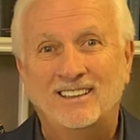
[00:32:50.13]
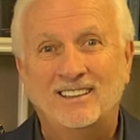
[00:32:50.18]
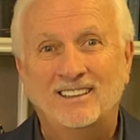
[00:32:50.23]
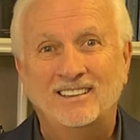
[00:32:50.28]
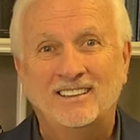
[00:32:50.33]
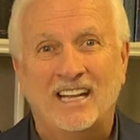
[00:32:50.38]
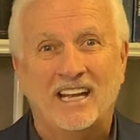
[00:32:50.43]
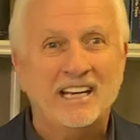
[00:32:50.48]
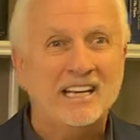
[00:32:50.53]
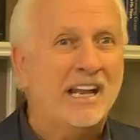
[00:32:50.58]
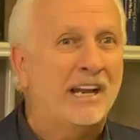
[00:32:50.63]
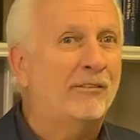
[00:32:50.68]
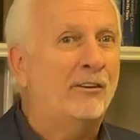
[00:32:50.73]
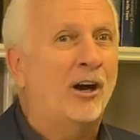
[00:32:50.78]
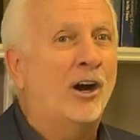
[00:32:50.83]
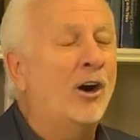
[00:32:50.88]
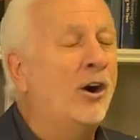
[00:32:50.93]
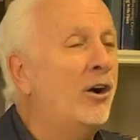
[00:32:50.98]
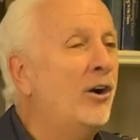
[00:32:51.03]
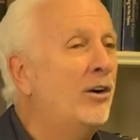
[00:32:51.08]
They'd never
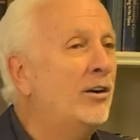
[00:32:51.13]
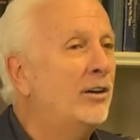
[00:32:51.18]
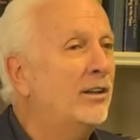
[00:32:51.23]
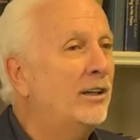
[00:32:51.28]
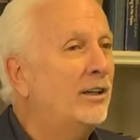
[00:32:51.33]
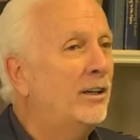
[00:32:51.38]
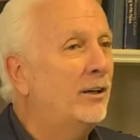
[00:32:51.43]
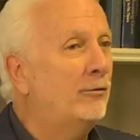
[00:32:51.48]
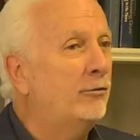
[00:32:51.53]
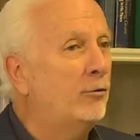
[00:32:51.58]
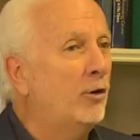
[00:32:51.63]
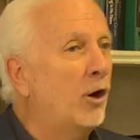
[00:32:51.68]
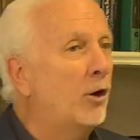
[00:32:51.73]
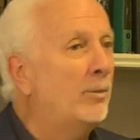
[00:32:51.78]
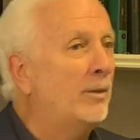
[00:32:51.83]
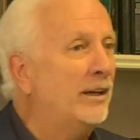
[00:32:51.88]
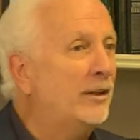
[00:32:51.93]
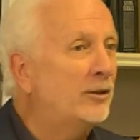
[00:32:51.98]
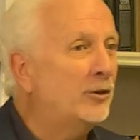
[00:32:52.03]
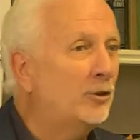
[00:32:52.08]
heard of
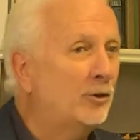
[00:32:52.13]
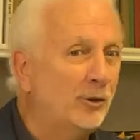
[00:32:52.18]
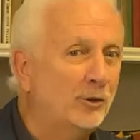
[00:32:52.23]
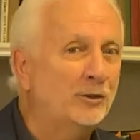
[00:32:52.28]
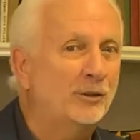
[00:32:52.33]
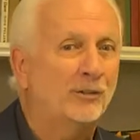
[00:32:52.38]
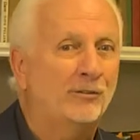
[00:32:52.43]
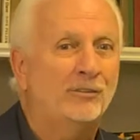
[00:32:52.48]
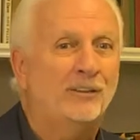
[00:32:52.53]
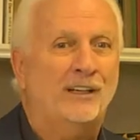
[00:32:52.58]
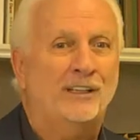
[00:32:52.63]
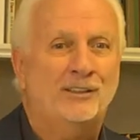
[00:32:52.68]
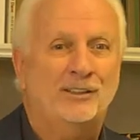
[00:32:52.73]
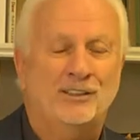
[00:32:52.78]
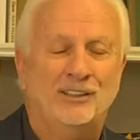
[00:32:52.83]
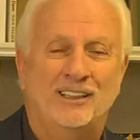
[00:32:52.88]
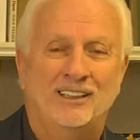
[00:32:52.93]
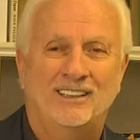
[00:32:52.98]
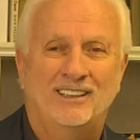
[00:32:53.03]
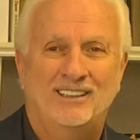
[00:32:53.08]
Roman
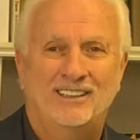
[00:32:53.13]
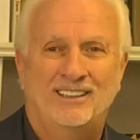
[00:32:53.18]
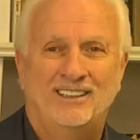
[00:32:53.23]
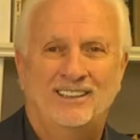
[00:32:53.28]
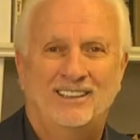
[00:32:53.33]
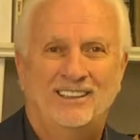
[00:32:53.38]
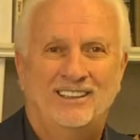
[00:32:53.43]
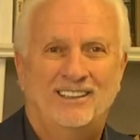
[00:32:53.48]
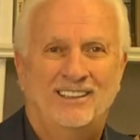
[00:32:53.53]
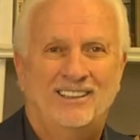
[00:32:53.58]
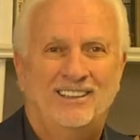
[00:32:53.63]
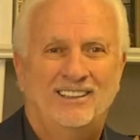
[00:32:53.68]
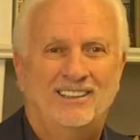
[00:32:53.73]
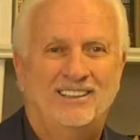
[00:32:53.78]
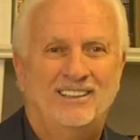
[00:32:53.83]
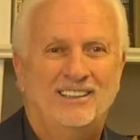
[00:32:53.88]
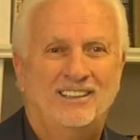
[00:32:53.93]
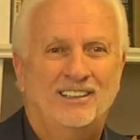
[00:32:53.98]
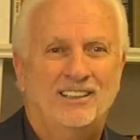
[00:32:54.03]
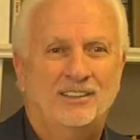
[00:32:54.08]
crucifixion.
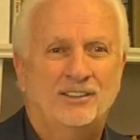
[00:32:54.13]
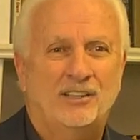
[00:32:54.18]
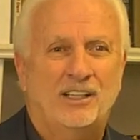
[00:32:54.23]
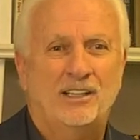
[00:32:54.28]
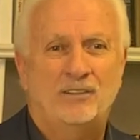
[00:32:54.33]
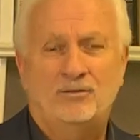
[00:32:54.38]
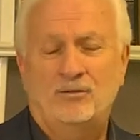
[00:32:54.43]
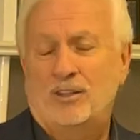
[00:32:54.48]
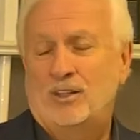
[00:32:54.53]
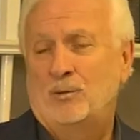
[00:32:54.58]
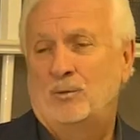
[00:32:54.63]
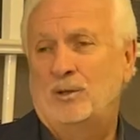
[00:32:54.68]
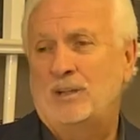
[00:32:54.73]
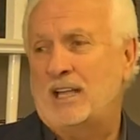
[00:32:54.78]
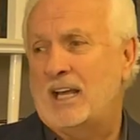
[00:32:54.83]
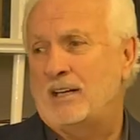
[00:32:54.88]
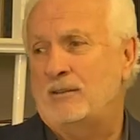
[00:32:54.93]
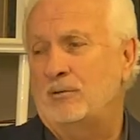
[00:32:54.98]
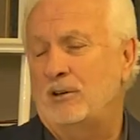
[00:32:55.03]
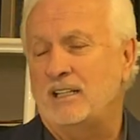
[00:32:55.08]
So when
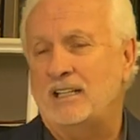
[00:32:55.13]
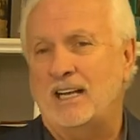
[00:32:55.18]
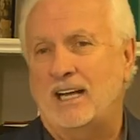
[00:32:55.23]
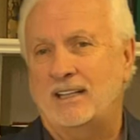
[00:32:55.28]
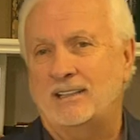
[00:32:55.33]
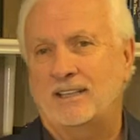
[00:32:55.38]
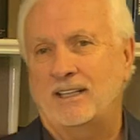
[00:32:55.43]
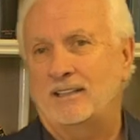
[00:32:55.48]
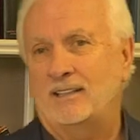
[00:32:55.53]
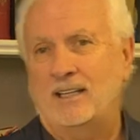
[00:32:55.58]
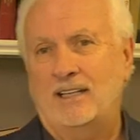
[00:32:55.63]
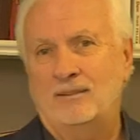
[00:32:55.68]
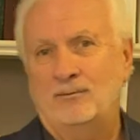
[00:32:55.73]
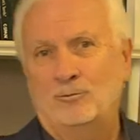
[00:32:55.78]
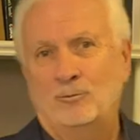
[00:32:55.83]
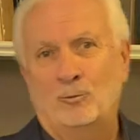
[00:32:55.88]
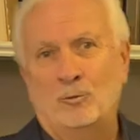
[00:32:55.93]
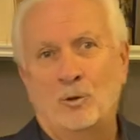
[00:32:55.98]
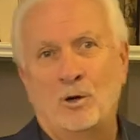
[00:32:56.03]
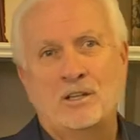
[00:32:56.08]
they read that, they think,
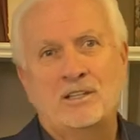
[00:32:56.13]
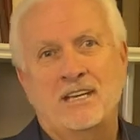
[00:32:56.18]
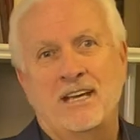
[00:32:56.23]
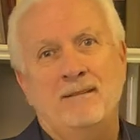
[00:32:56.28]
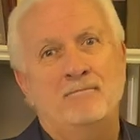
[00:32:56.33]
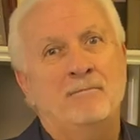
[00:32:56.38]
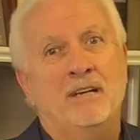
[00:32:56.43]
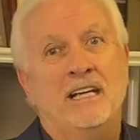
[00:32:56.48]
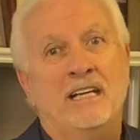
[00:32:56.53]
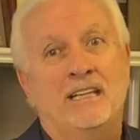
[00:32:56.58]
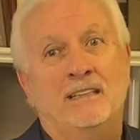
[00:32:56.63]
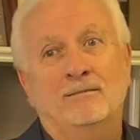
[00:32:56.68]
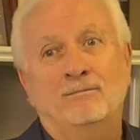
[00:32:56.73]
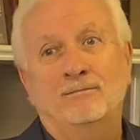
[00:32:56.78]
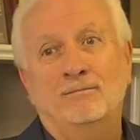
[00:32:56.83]
what's that mean?